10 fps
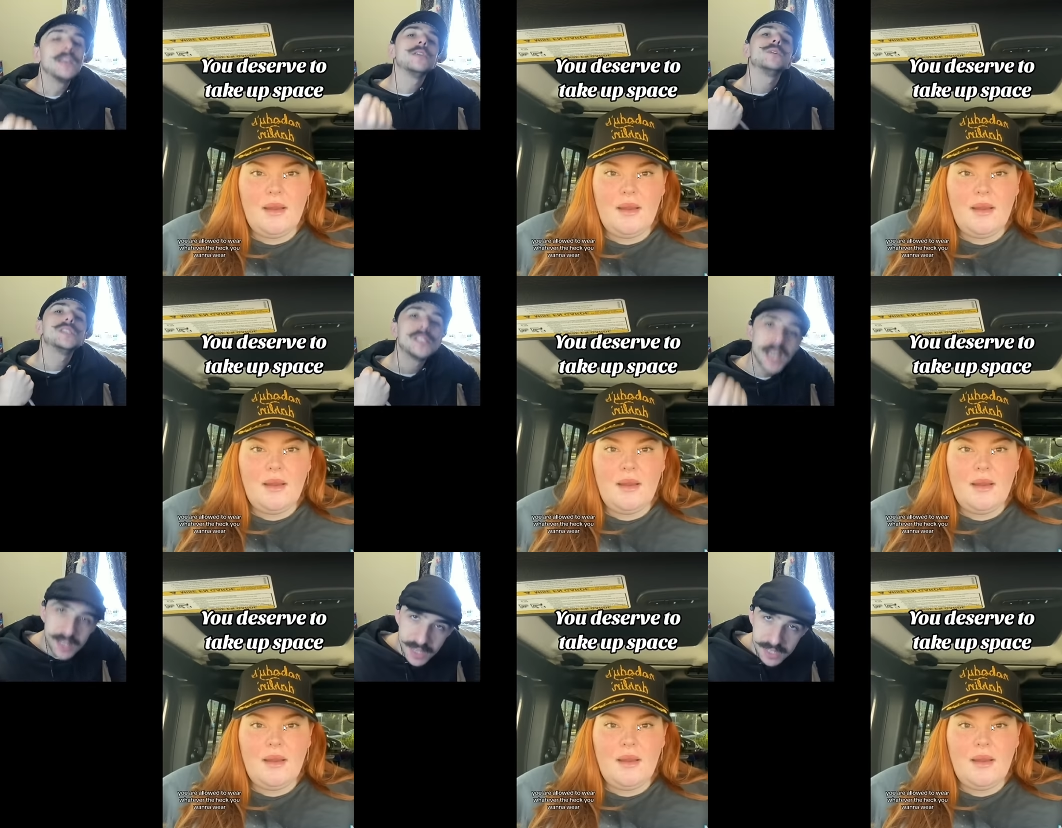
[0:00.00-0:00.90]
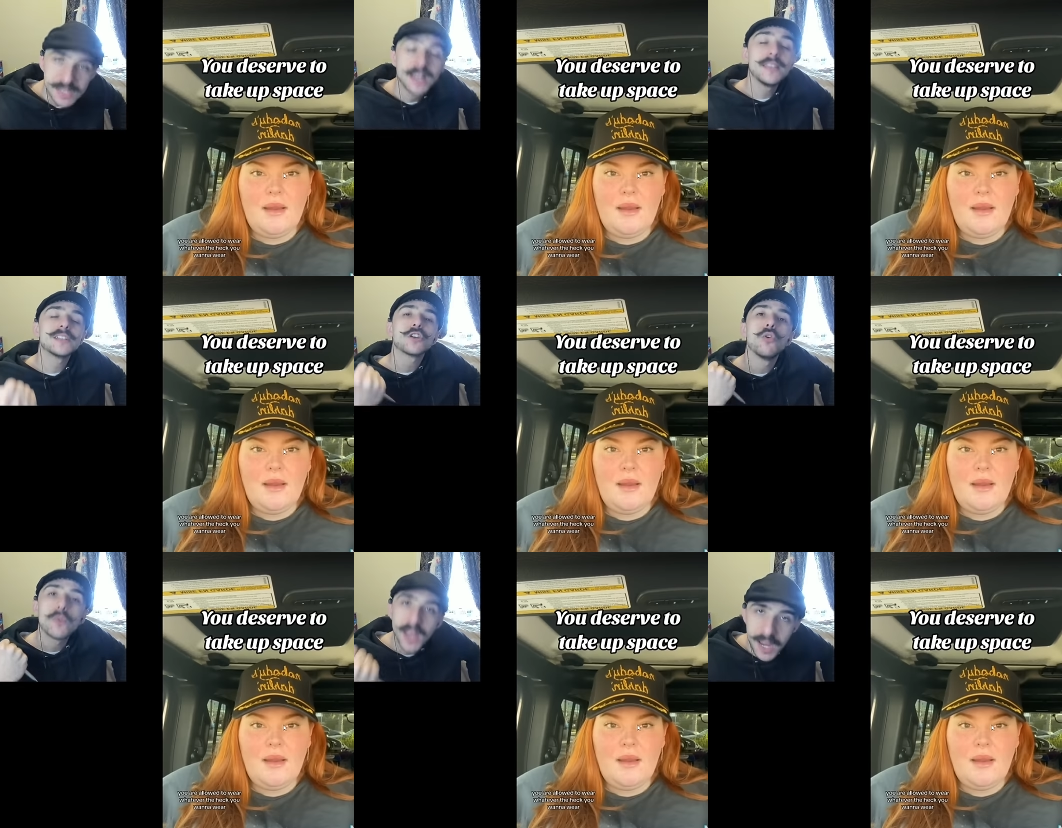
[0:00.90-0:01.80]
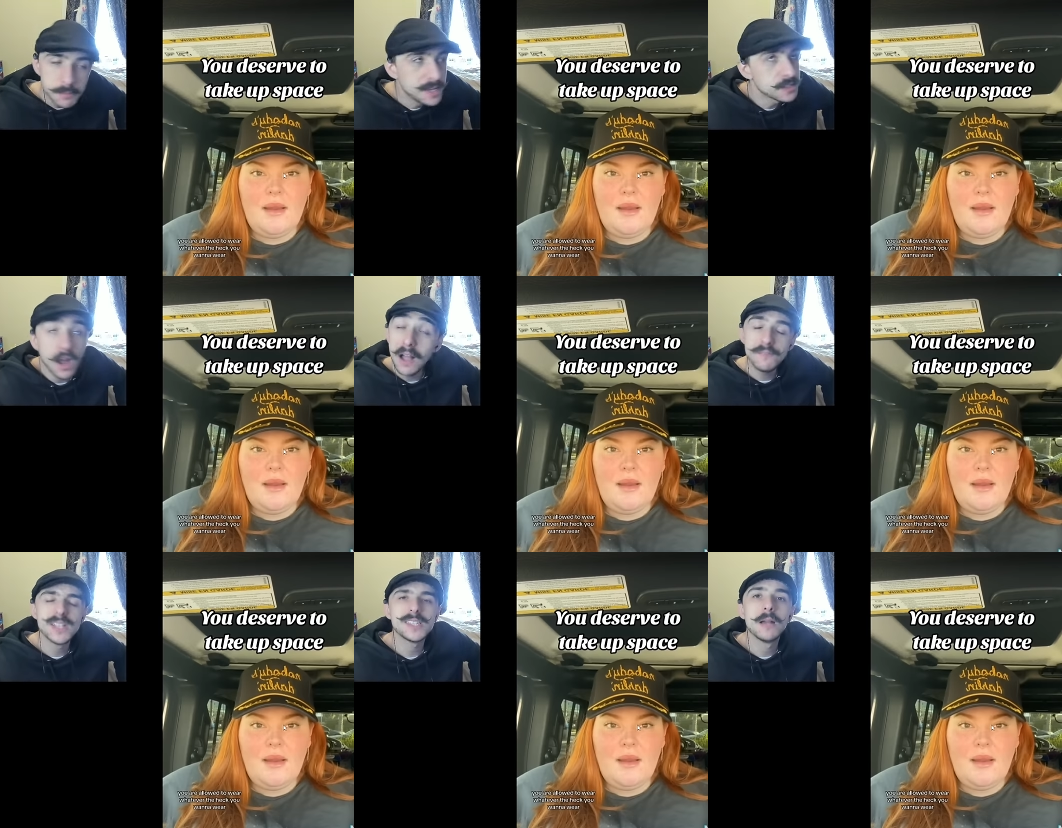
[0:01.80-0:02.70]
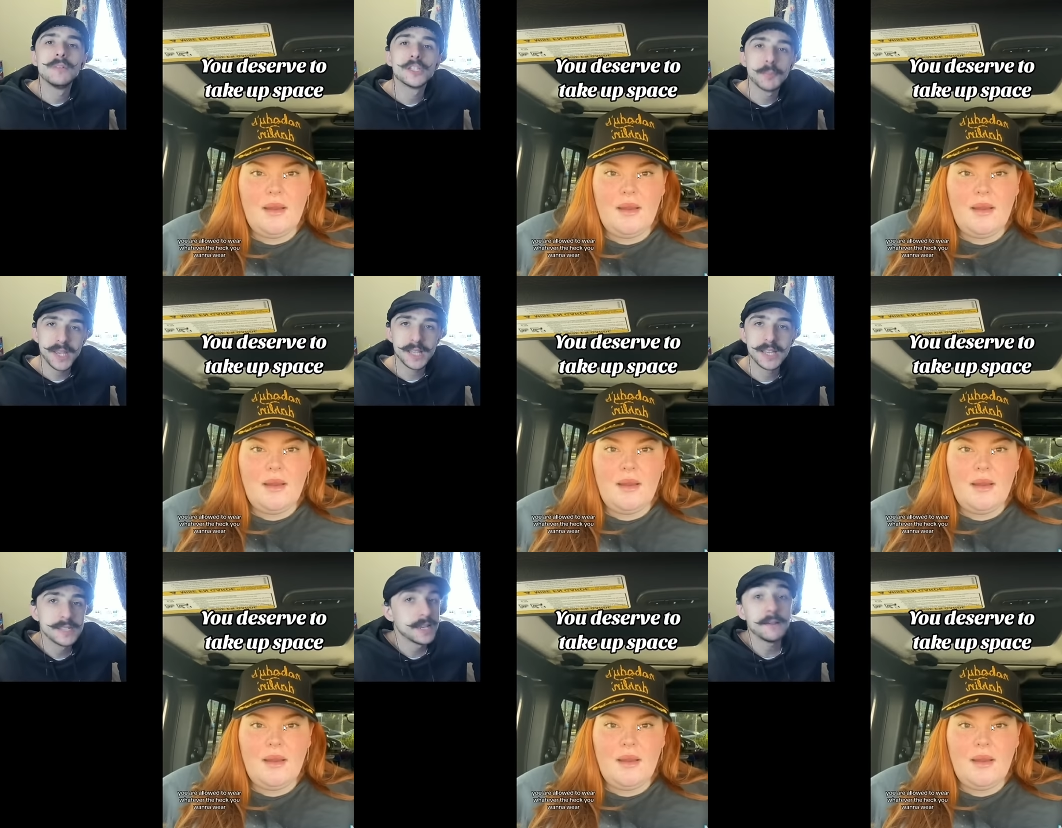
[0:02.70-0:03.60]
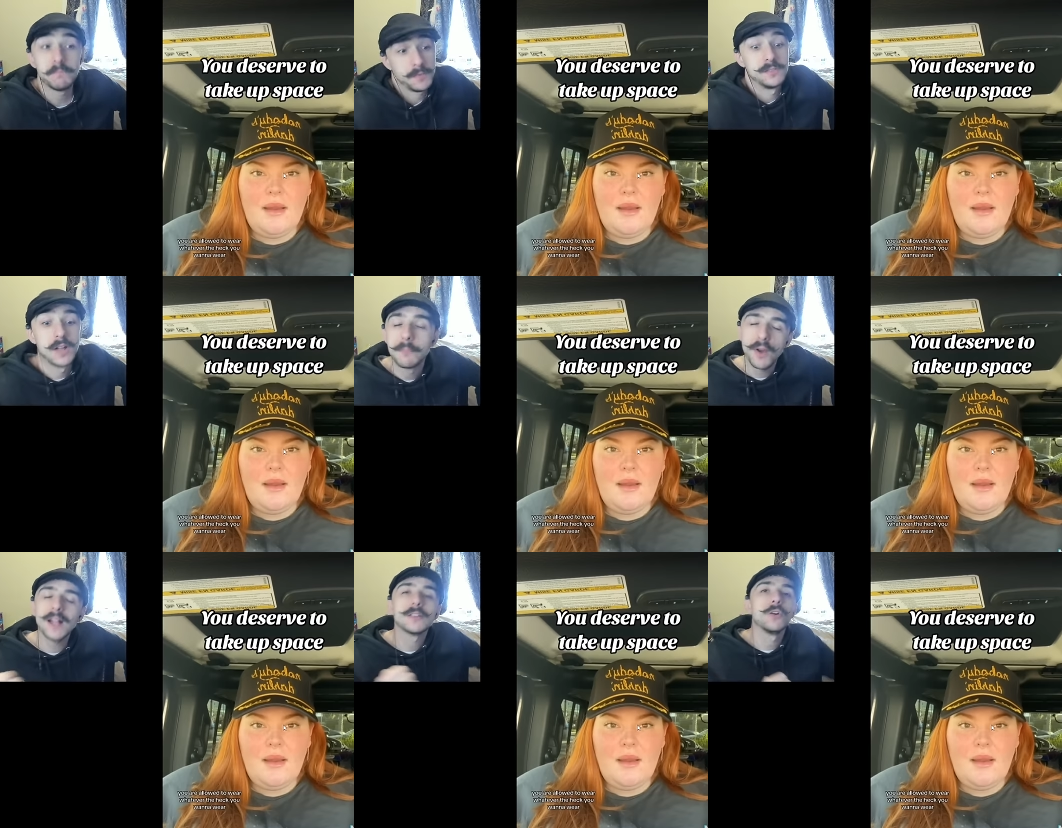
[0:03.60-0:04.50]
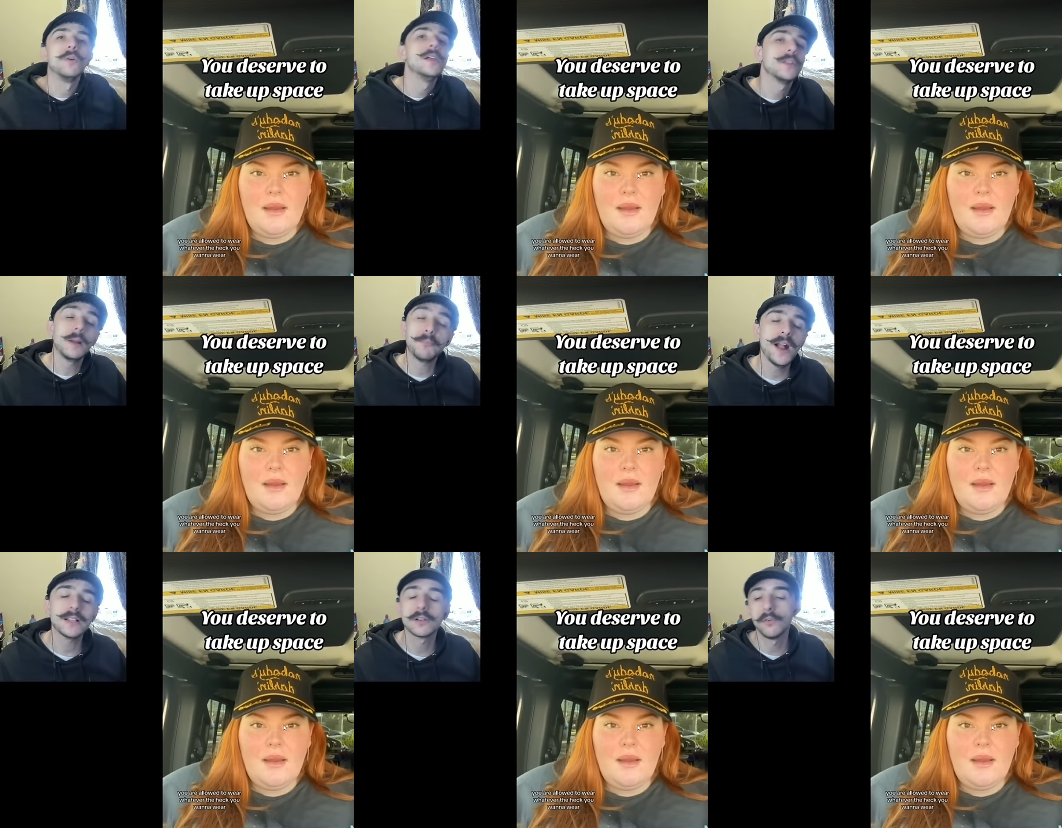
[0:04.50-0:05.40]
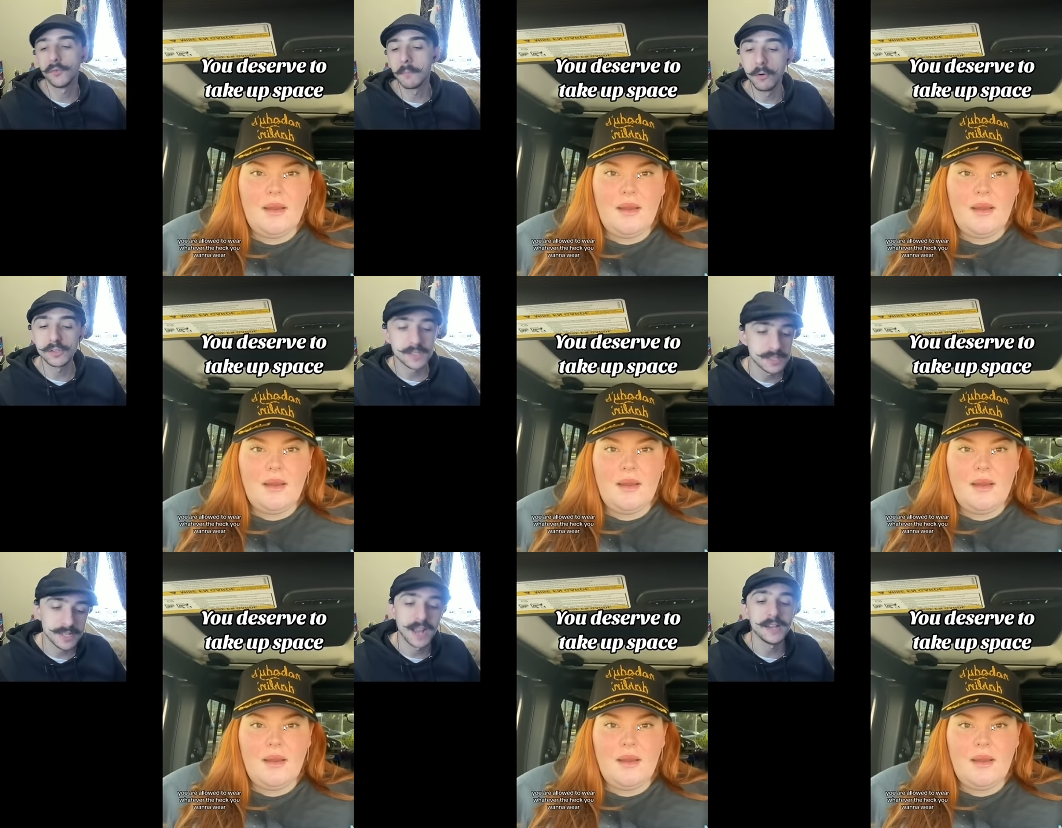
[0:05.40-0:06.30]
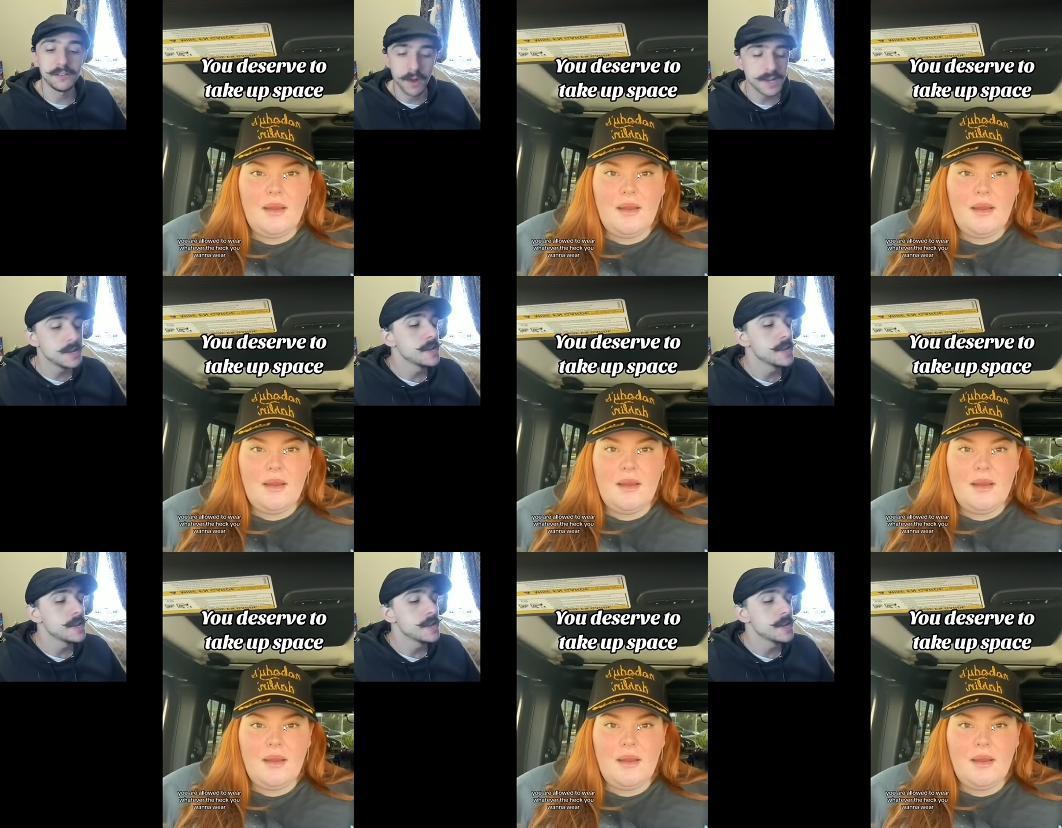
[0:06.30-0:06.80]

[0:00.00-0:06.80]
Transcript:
Speaker 1: and they would say things. And that's okay because obviously I'm displaying things that is not practical. They're not practical for most society, right?